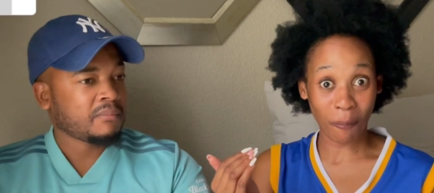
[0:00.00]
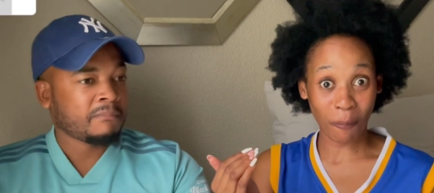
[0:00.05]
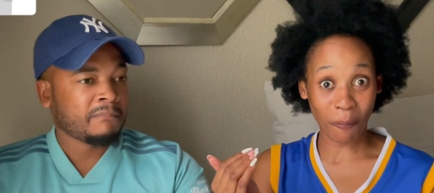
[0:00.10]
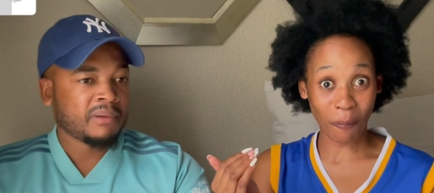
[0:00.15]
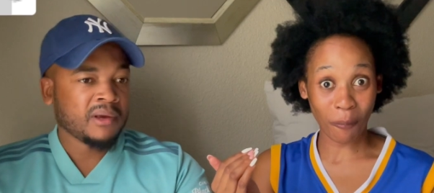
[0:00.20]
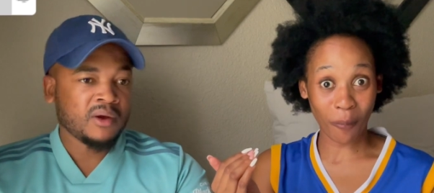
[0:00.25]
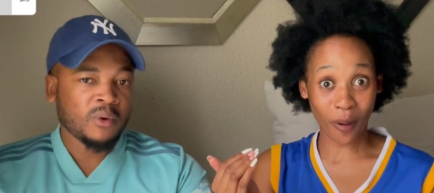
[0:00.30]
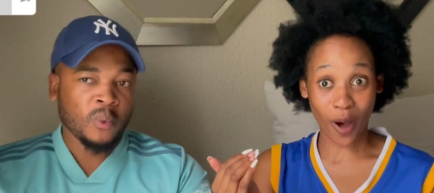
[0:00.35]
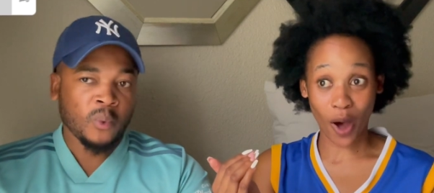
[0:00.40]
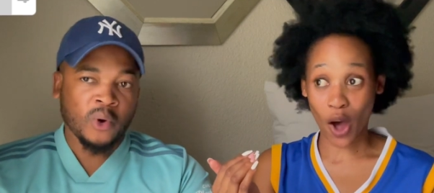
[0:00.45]
Speaker 1: a
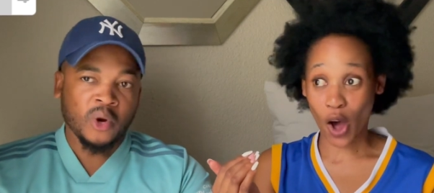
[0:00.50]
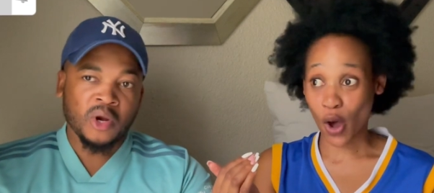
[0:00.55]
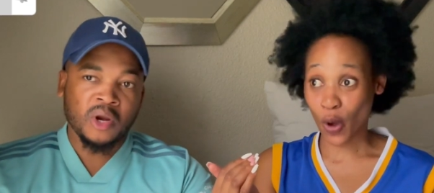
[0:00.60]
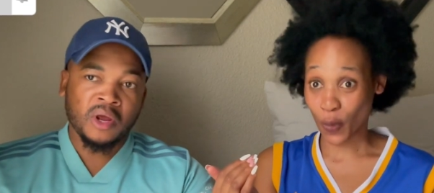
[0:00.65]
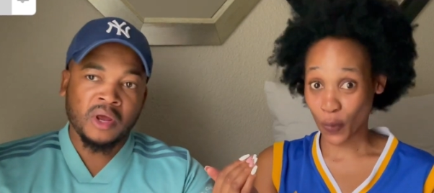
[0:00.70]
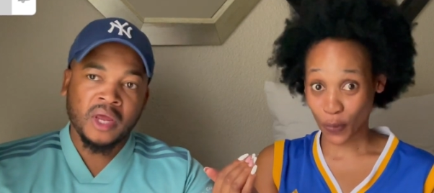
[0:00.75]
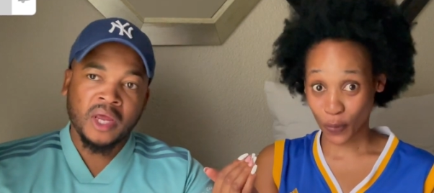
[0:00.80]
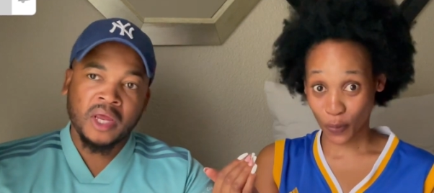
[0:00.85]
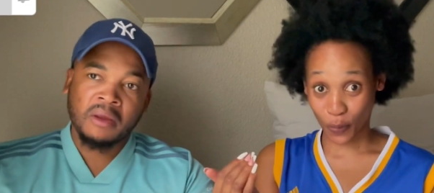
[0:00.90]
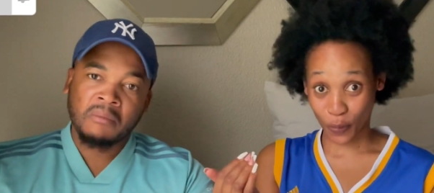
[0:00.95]
big word, oh.
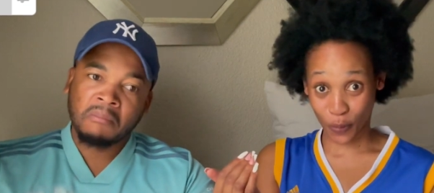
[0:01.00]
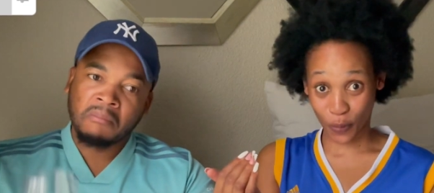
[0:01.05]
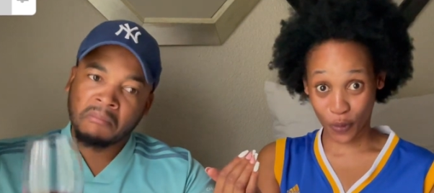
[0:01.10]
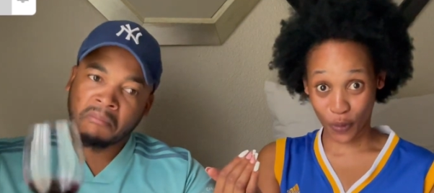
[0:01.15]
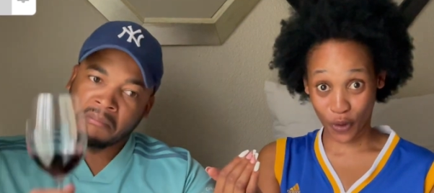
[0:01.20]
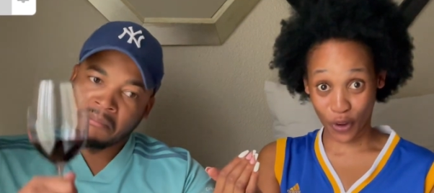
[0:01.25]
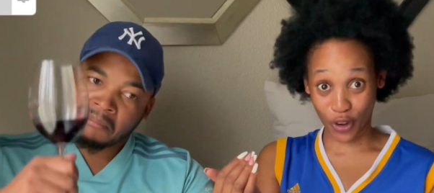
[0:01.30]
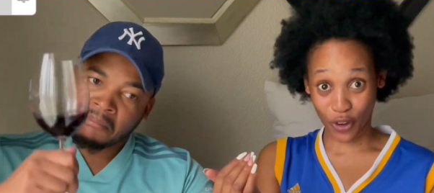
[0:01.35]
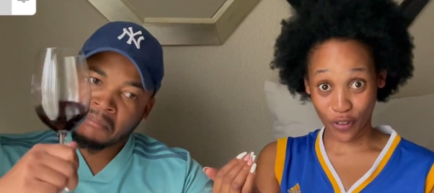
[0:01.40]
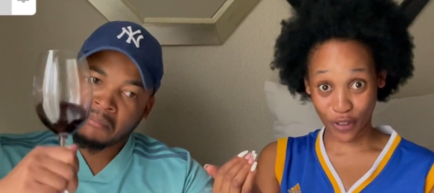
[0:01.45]

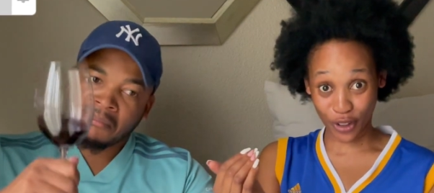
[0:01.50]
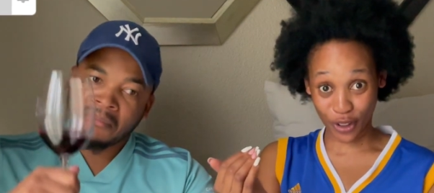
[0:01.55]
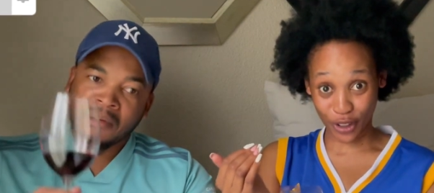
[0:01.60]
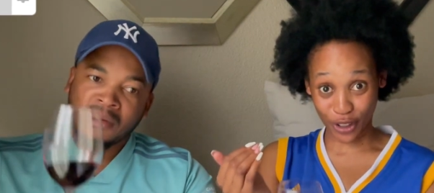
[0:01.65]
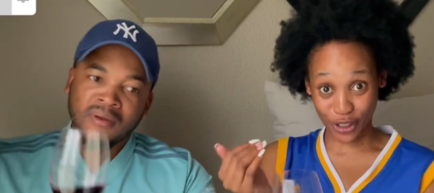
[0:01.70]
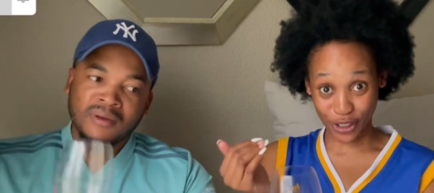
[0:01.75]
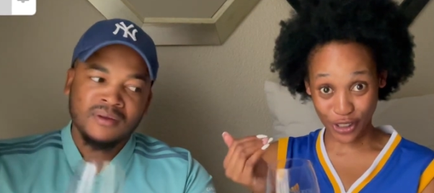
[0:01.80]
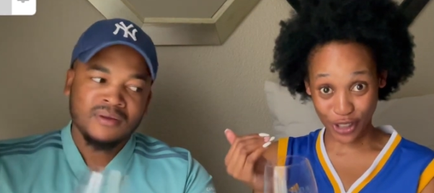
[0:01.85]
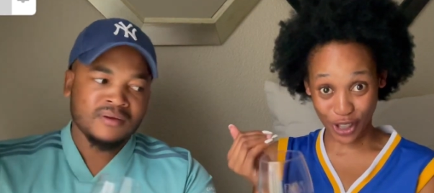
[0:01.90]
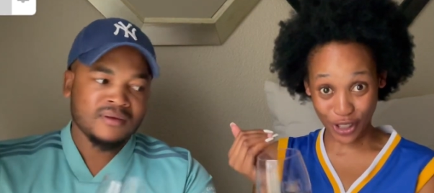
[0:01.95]
Speaker 2: eh? Even on
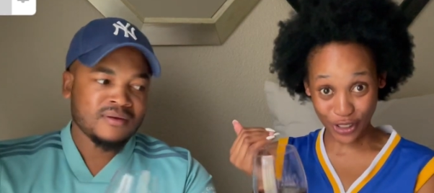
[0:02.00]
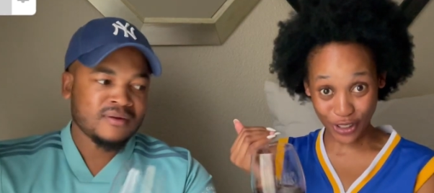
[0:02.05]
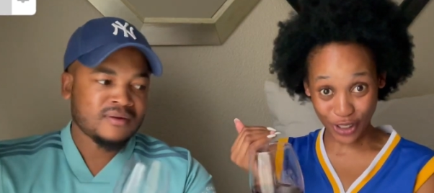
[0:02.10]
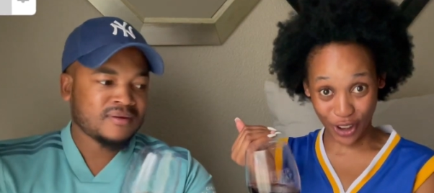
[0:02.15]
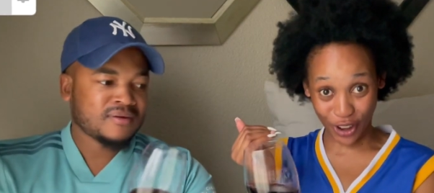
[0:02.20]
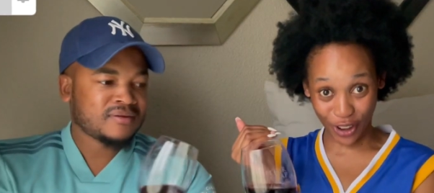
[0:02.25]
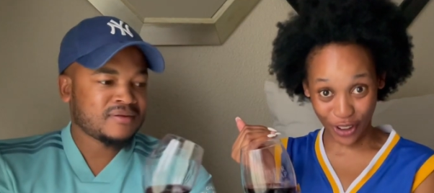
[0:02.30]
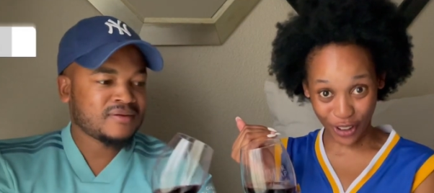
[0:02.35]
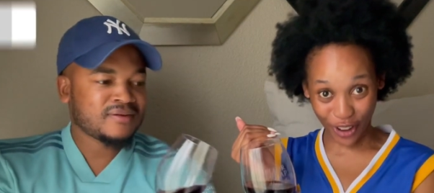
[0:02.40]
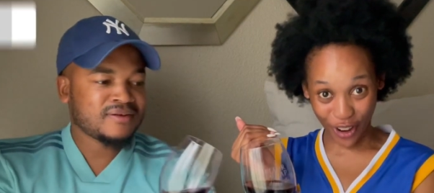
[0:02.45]
a Sunday.